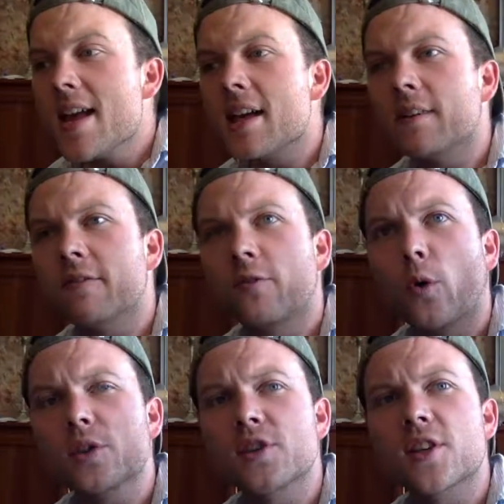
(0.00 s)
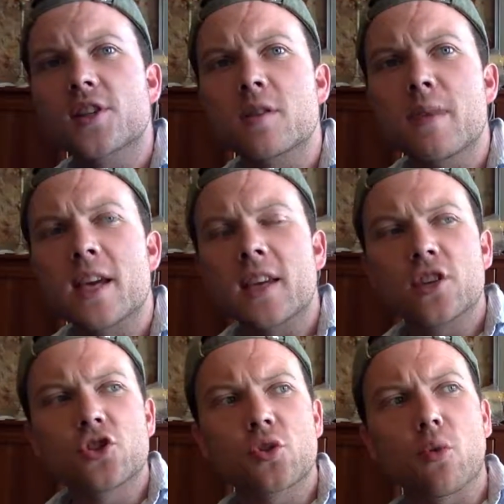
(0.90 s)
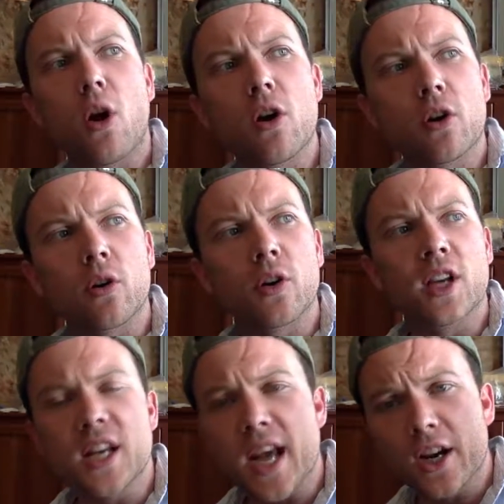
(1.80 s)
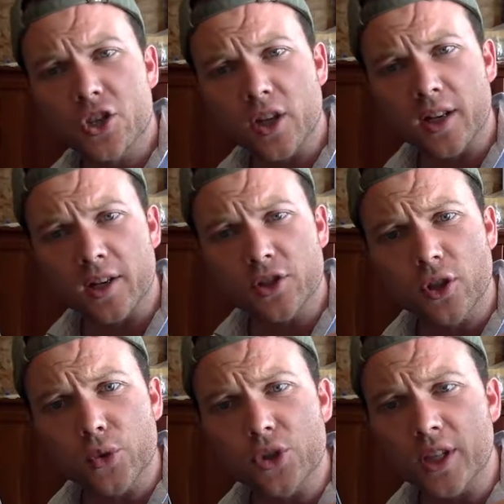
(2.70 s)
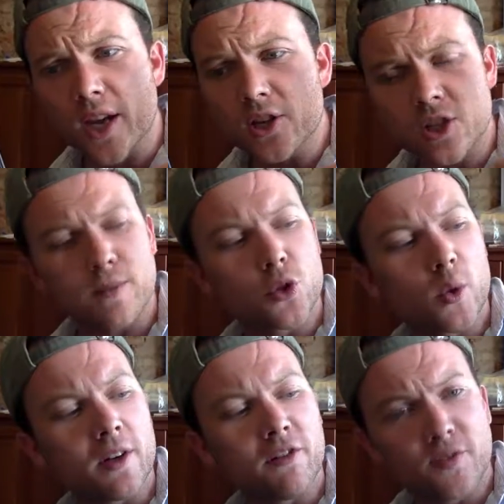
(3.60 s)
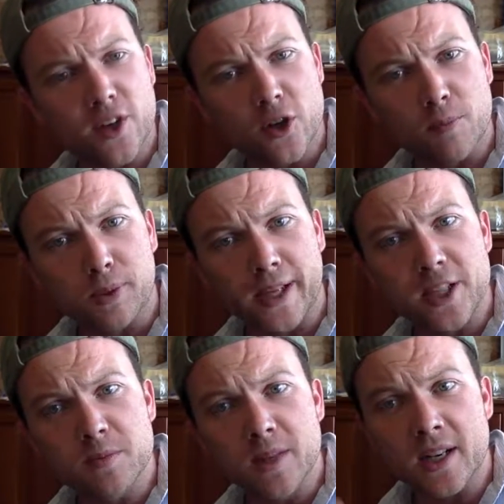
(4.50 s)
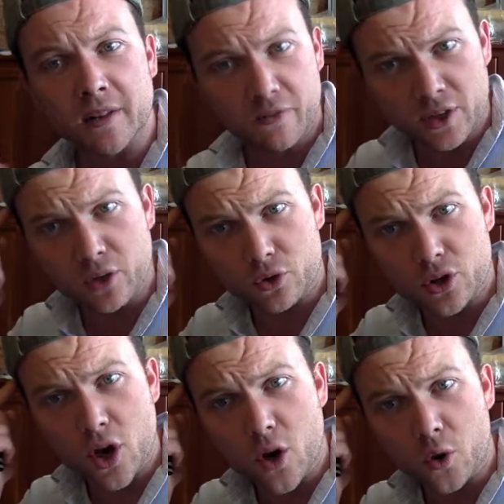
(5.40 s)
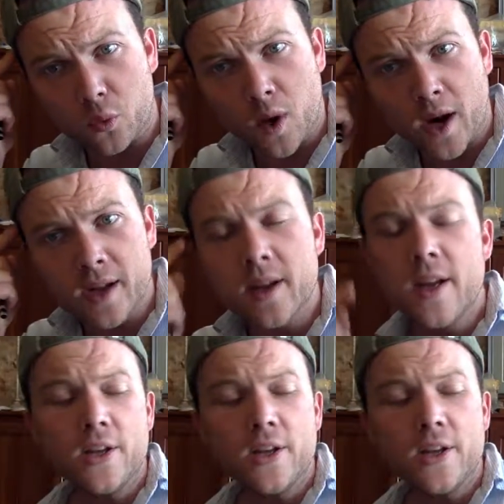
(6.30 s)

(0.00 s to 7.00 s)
It forces us to make a stronger connection and association between a finger placement and a finger tone, right?